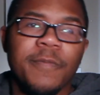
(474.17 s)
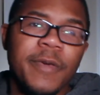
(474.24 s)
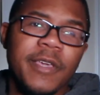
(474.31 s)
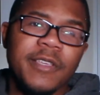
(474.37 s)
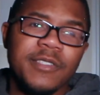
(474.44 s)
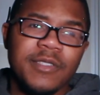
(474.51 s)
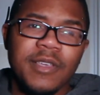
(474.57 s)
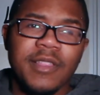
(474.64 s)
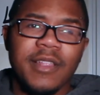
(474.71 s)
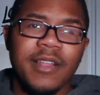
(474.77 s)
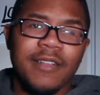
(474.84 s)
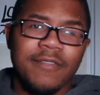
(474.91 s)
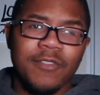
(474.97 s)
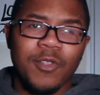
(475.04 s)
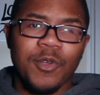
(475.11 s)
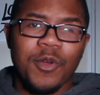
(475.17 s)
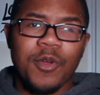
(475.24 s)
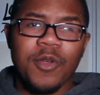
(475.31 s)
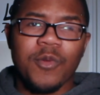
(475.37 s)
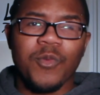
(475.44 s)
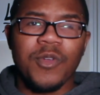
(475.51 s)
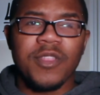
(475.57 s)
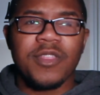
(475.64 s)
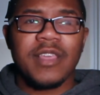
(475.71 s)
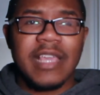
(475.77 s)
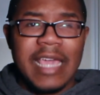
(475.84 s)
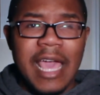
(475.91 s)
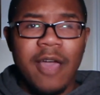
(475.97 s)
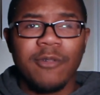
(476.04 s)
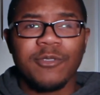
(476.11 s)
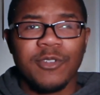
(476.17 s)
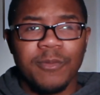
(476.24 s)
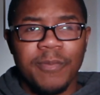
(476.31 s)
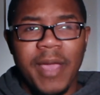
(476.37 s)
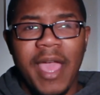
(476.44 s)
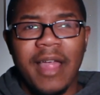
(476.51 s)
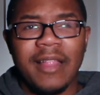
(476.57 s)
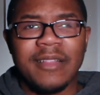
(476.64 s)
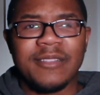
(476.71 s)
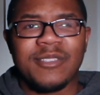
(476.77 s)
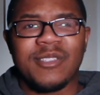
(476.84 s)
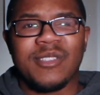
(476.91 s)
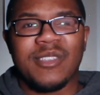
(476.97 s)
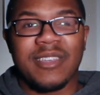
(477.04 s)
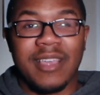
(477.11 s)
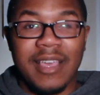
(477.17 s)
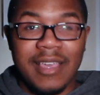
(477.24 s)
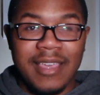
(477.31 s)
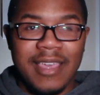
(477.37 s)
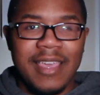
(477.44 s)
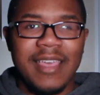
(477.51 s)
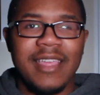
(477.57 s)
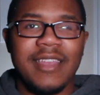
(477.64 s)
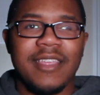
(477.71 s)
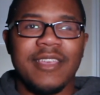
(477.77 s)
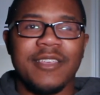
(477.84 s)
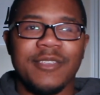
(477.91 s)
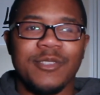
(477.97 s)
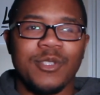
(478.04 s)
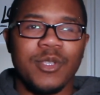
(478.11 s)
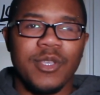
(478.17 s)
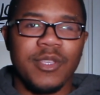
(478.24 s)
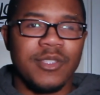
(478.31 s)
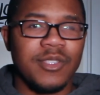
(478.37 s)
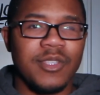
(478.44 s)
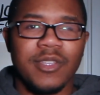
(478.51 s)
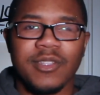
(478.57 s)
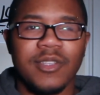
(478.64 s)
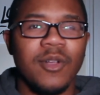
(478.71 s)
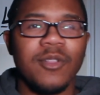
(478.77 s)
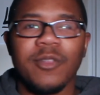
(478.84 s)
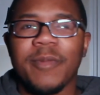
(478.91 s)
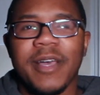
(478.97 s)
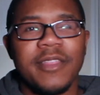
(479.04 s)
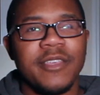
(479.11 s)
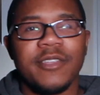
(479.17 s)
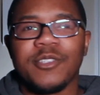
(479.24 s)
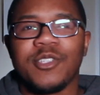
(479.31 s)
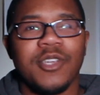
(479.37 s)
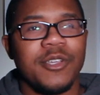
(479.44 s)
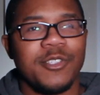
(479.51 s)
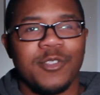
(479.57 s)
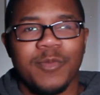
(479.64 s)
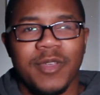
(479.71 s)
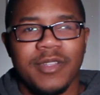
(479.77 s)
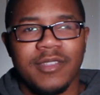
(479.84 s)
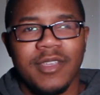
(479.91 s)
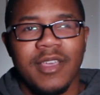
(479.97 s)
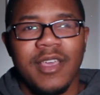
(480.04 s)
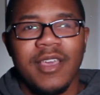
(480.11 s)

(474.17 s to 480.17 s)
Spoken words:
biggest thing that I've learned with counterbalance, again, is all about the adjustment.